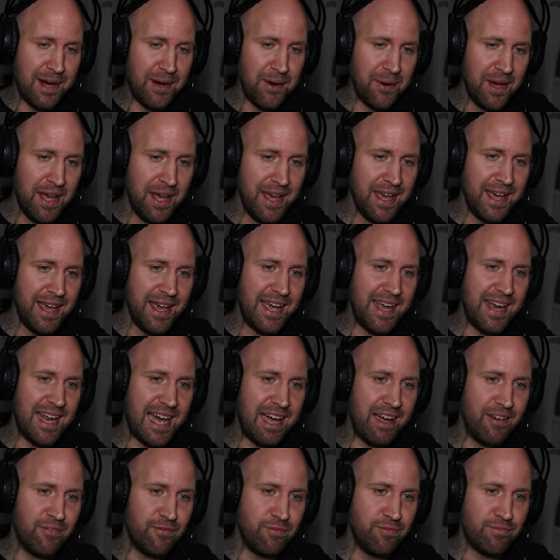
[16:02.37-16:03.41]
now, and
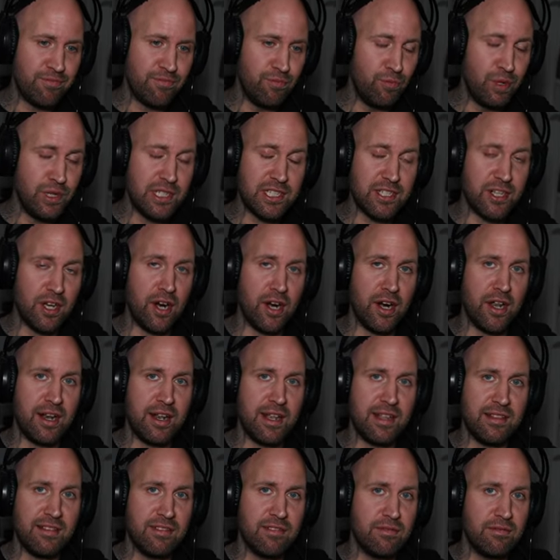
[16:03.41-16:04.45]
I've restarted
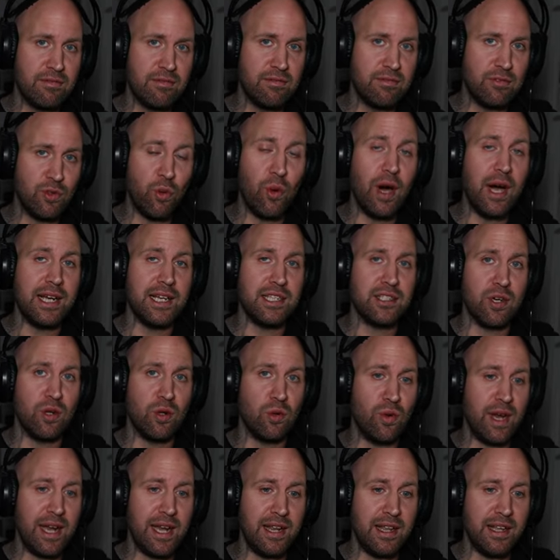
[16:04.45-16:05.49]
it twice
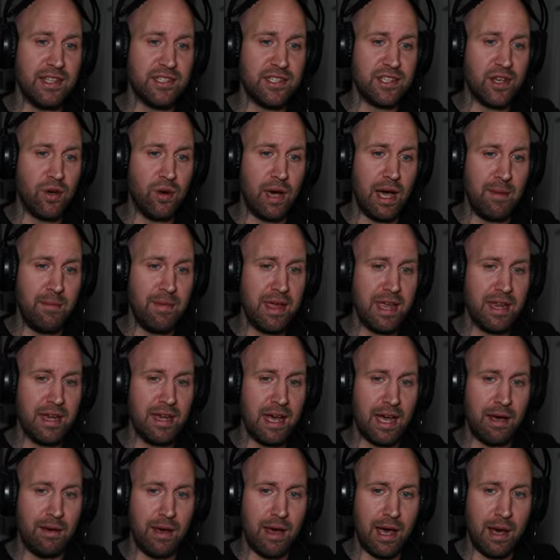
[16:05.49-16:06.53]
already. So, I mean,
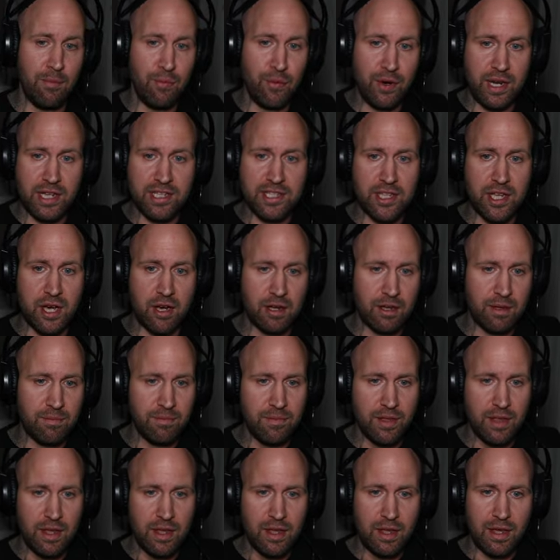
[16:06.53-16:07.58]
I, I'm pretty stuck.
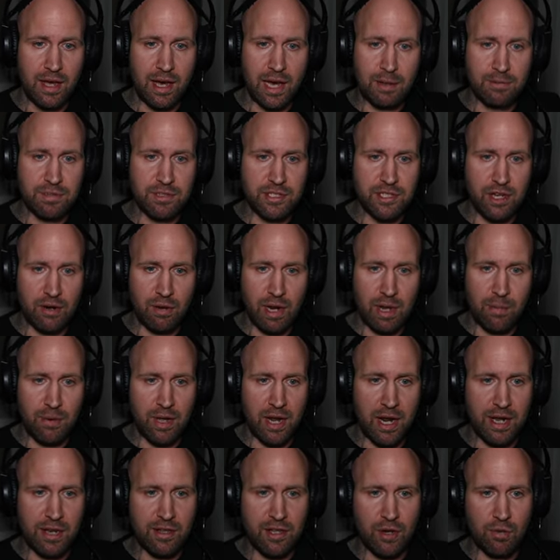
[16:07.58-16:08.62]
I'm sorry,
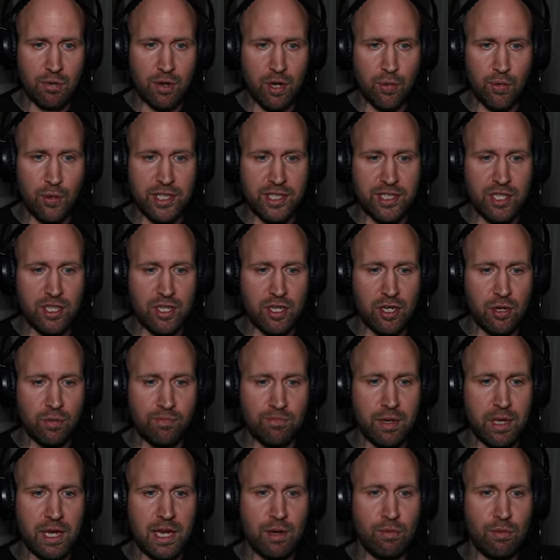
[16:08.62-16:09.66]
but I don't know what to do,
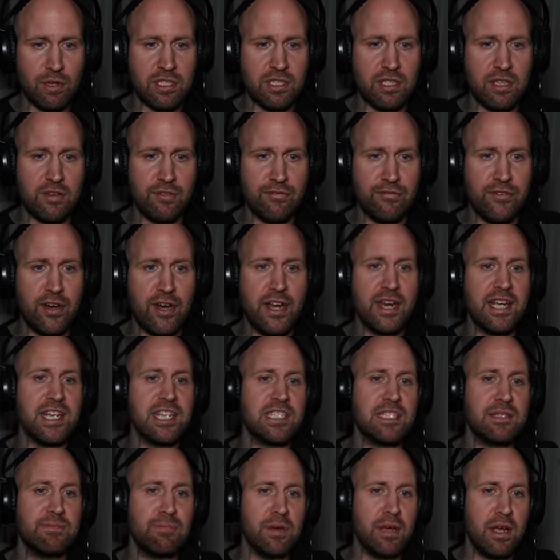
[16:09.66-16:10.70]
but it was a fun
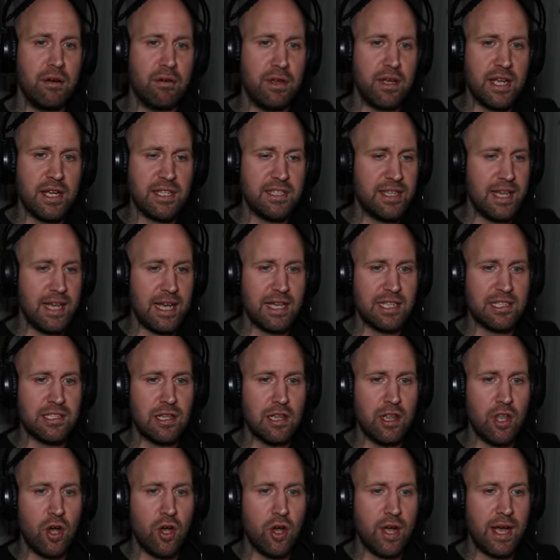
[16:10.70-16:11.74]
experience
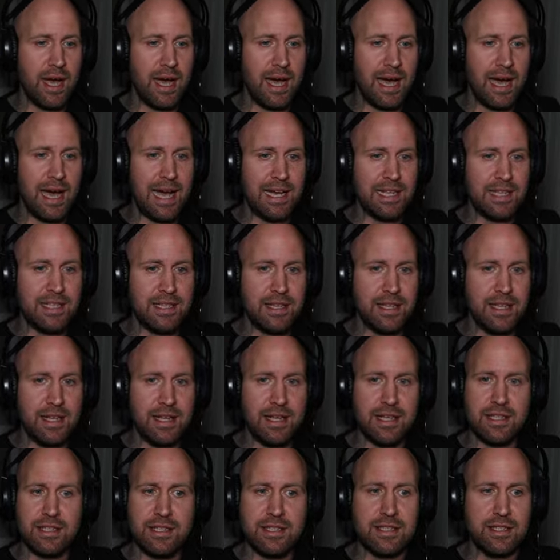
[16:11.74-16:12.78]
as long as
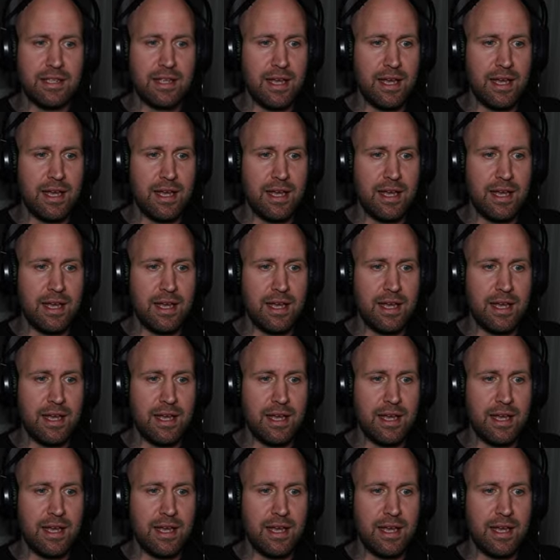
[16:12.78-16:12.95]
is...